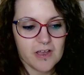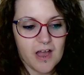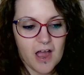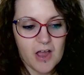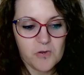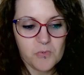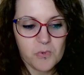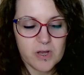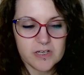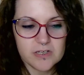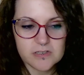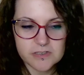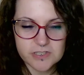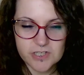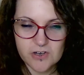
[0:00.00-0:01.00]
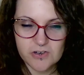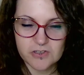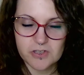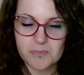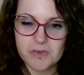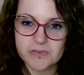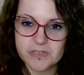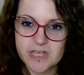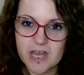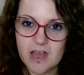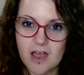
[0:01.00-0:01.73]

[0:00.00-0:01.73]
I will turn the music